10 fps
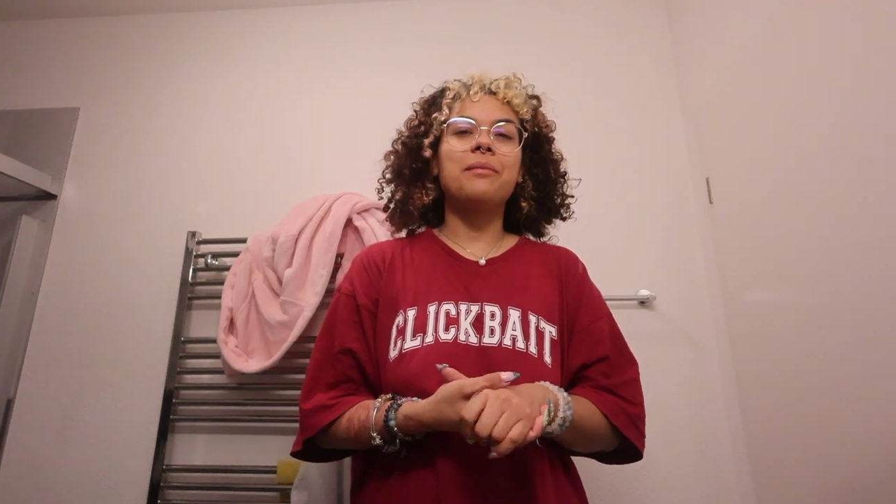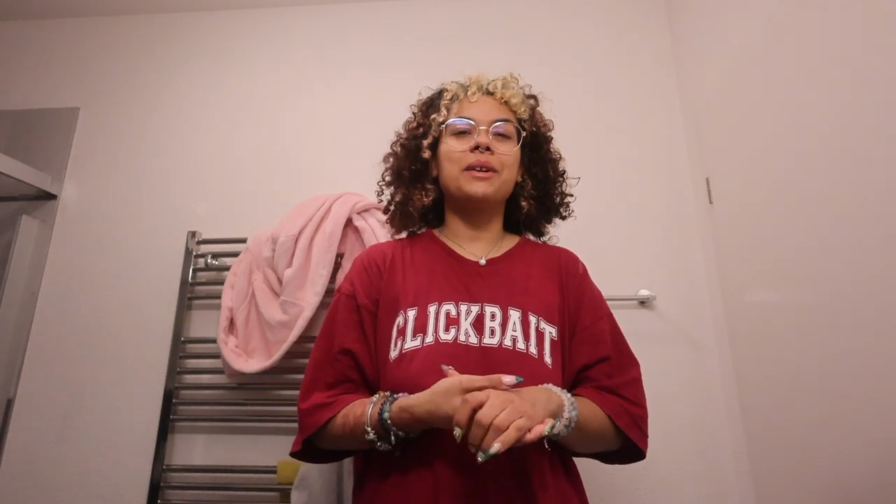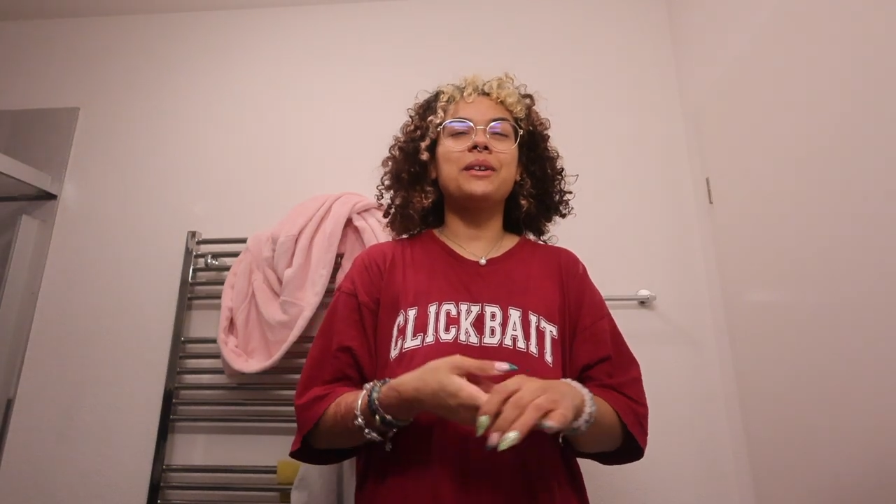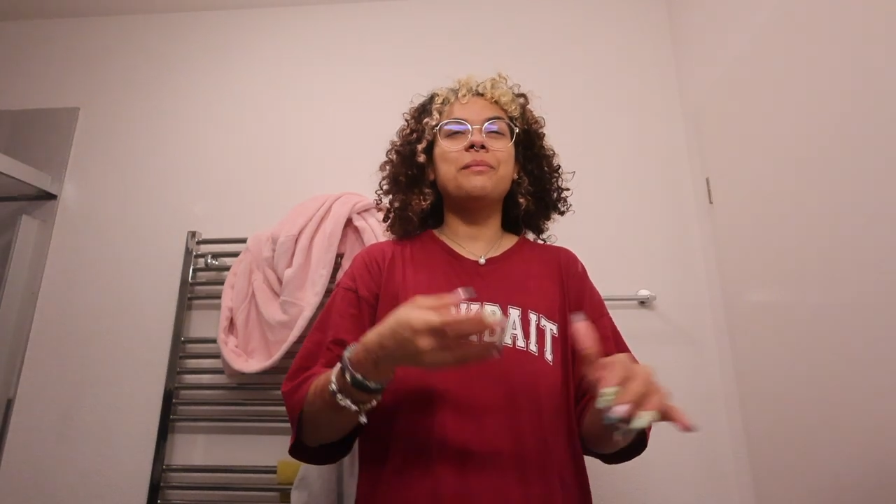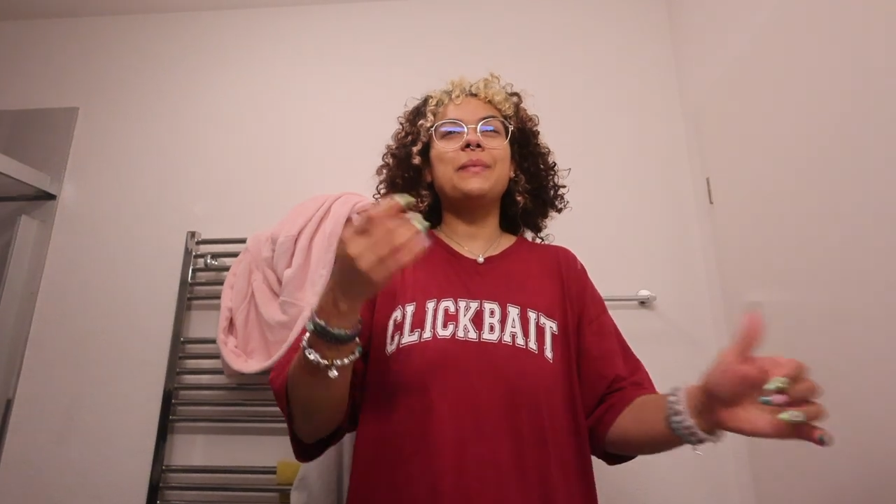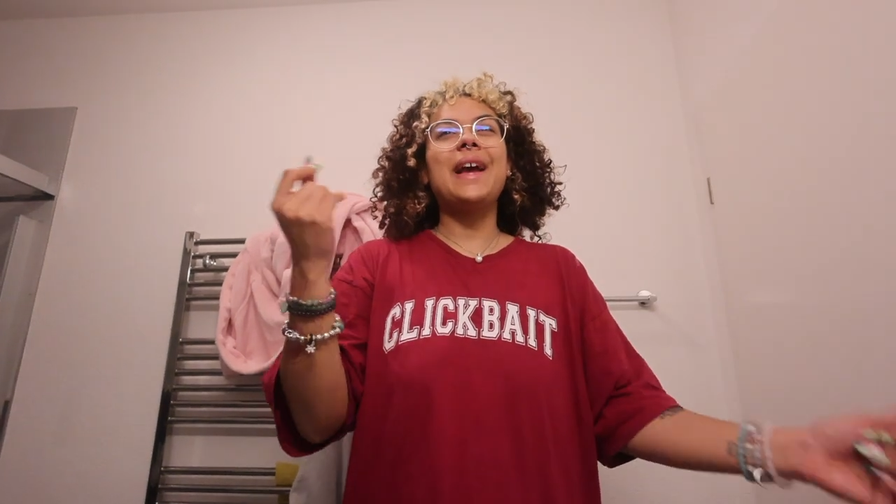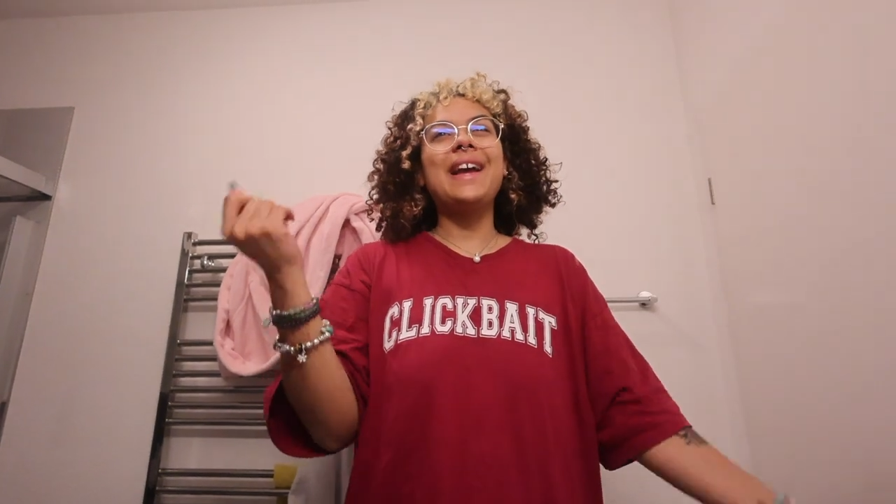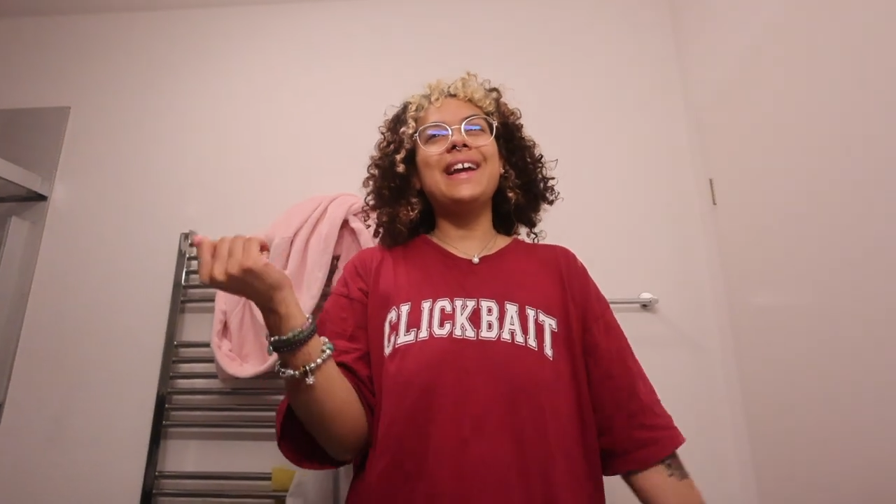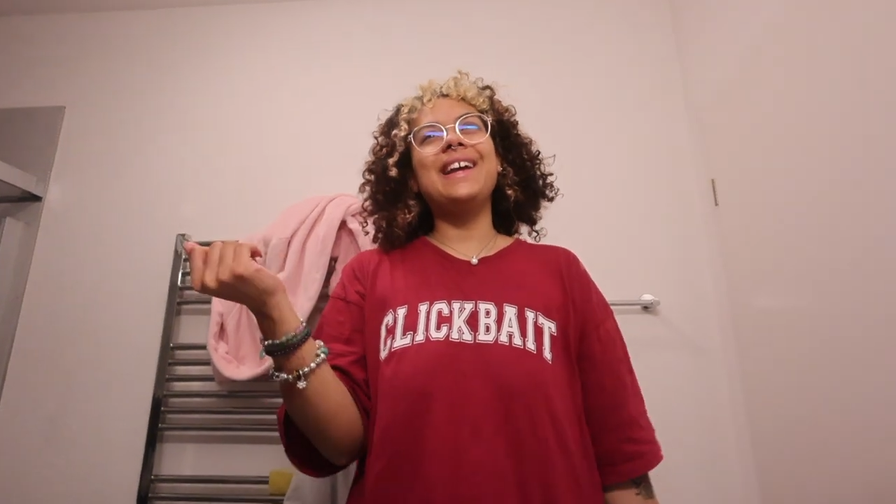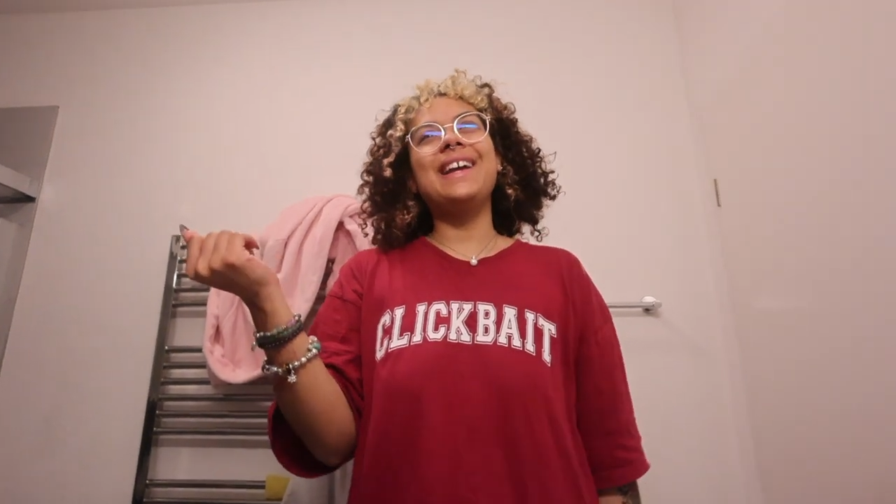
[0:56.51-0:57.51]
I'm gonna
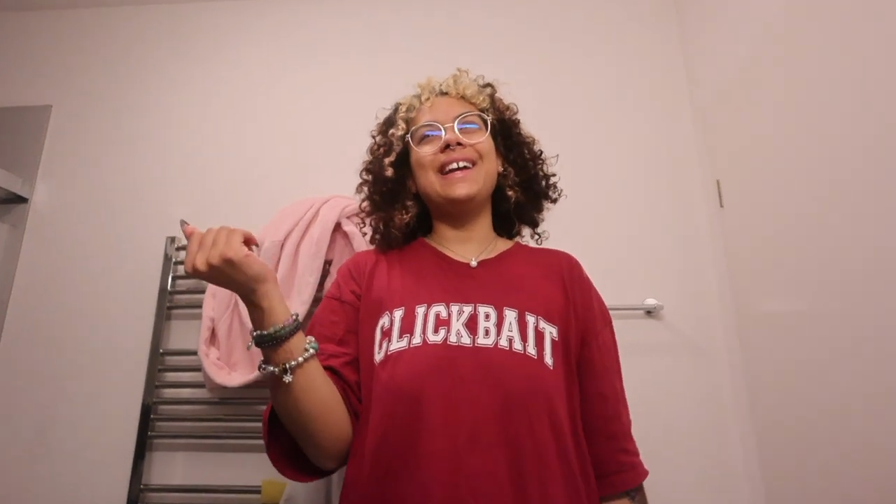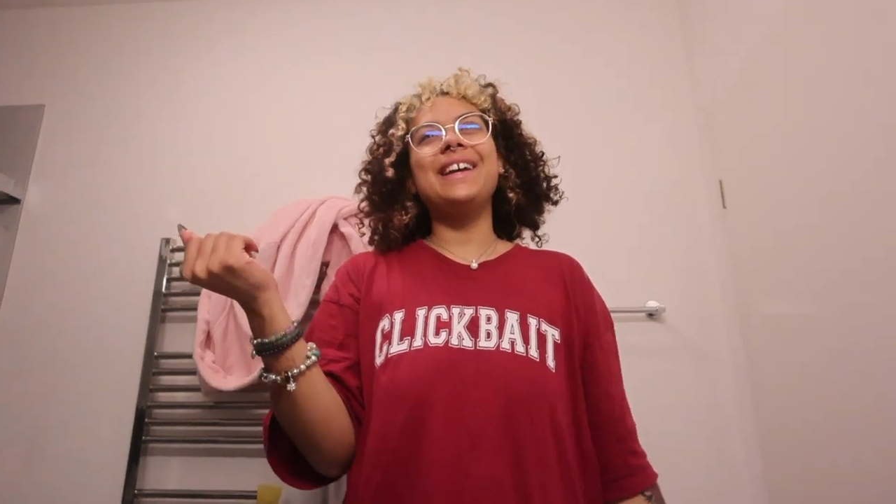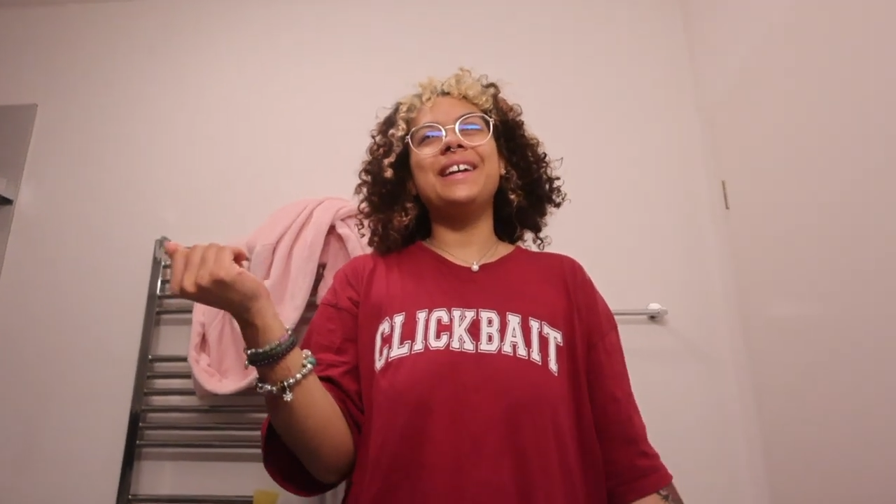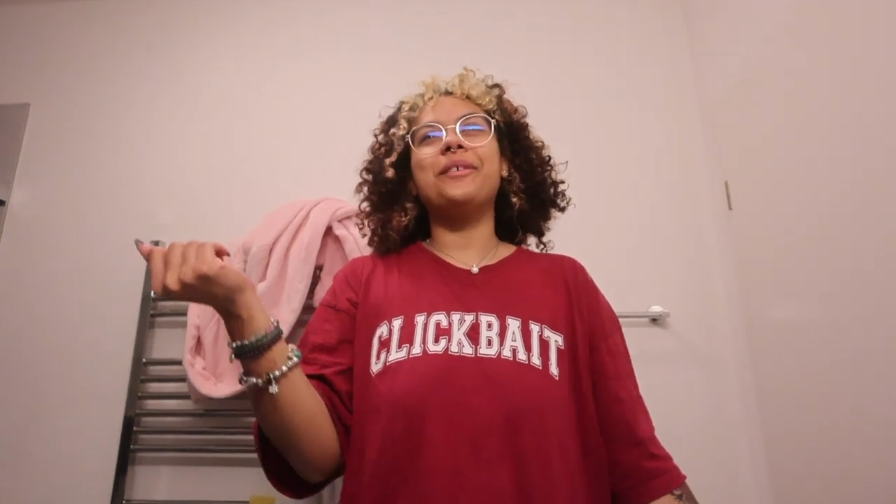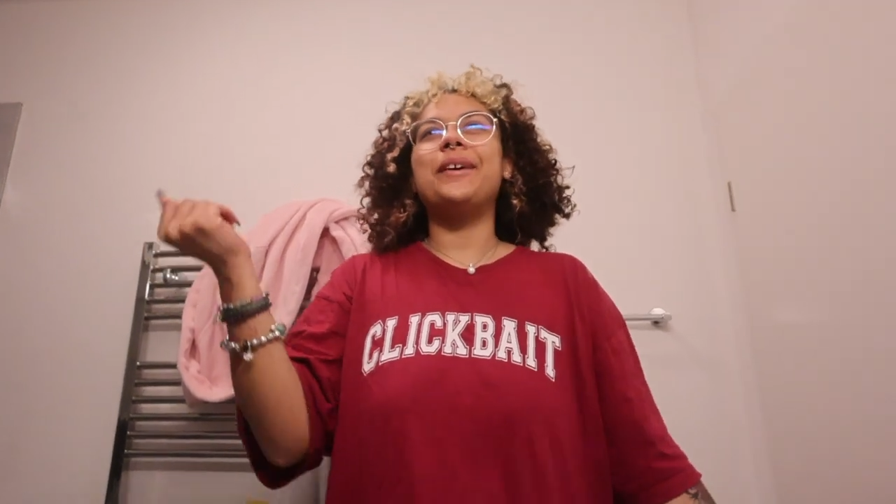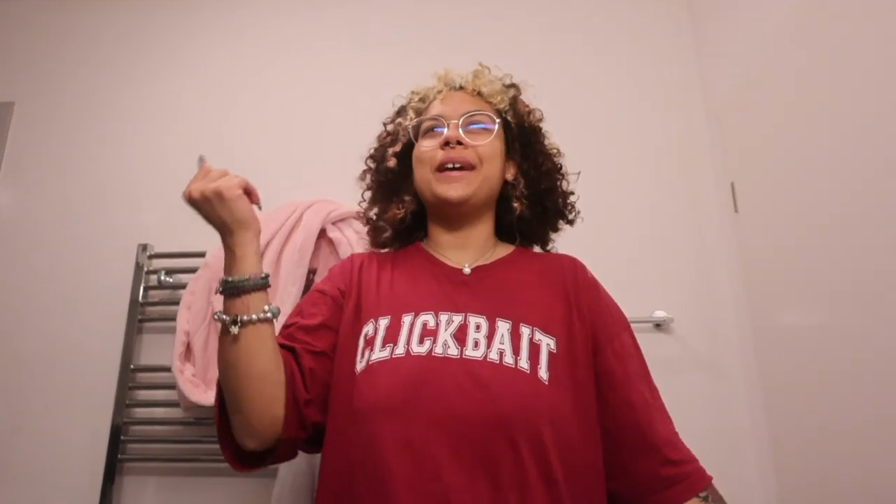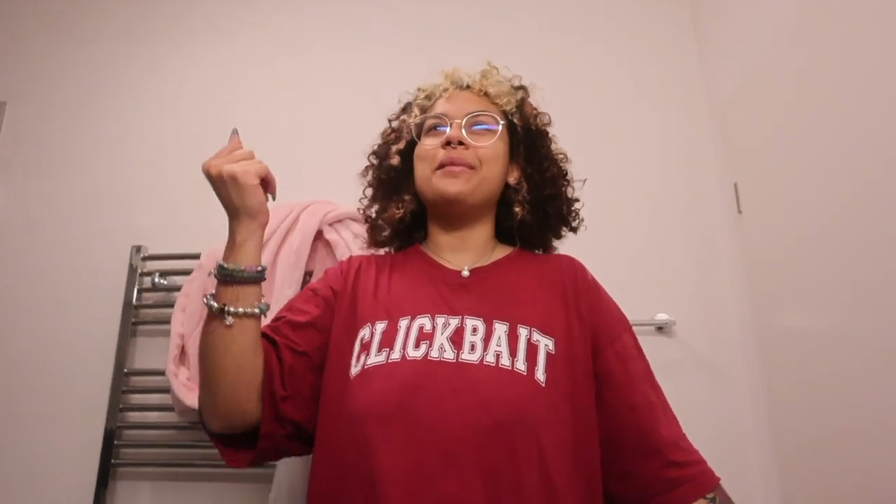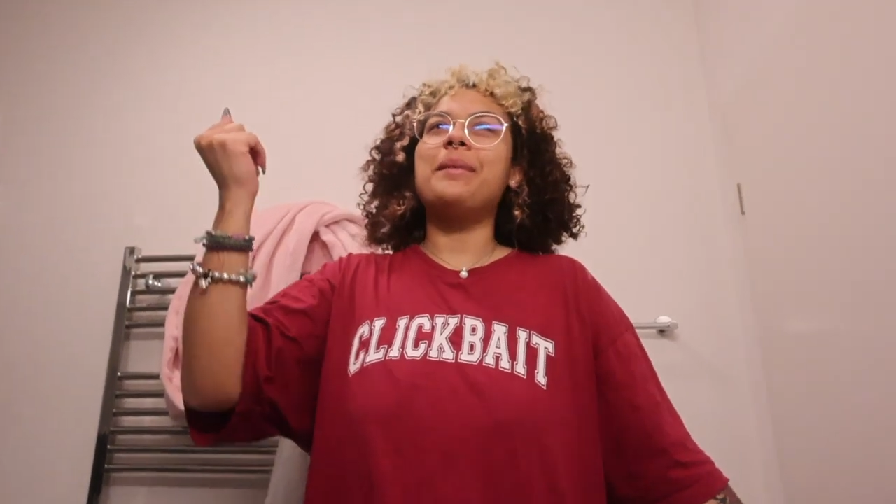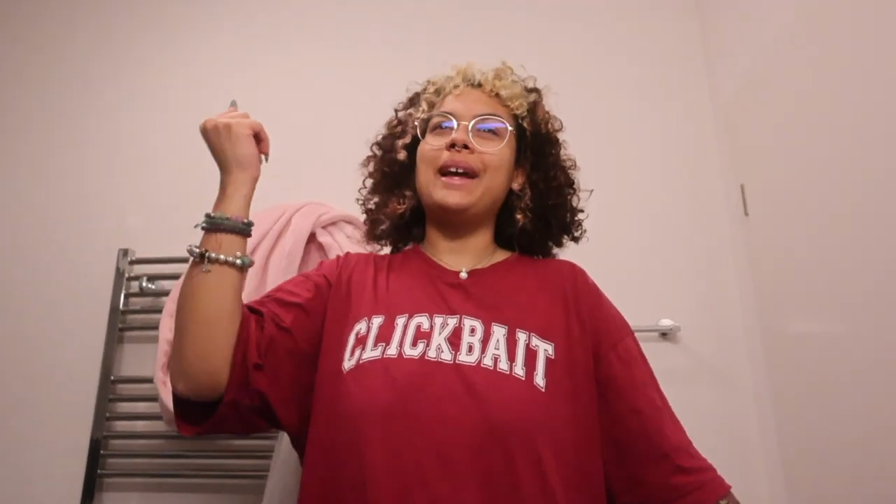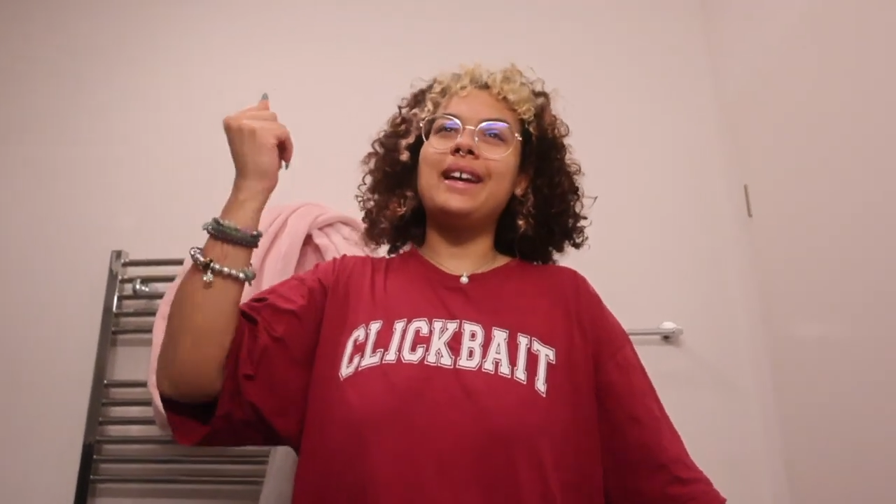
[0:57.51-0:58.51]
bake. Wake
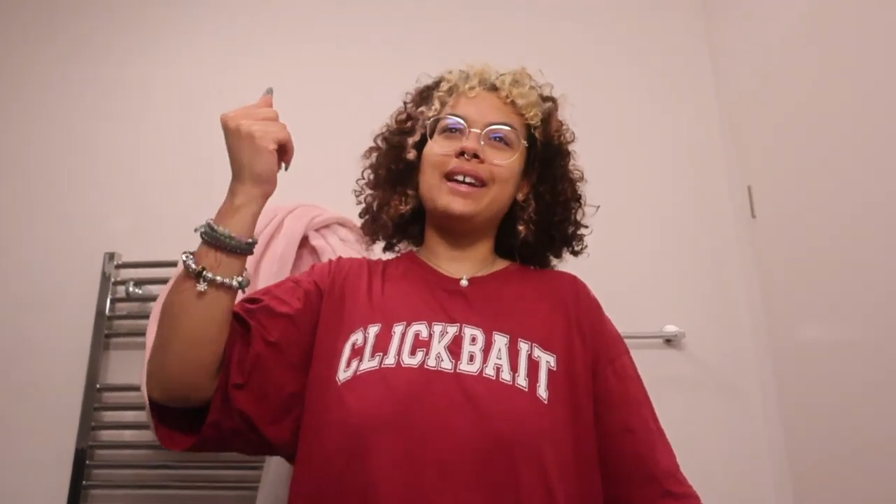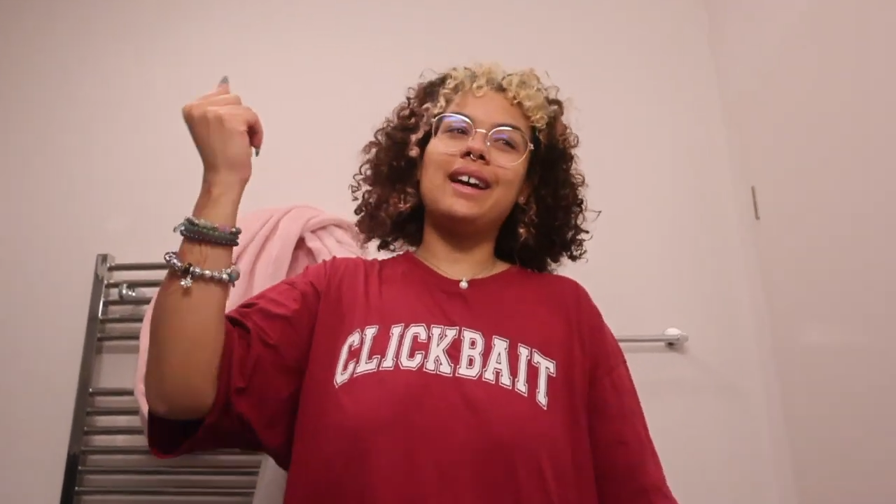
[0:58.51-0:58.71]
and bake,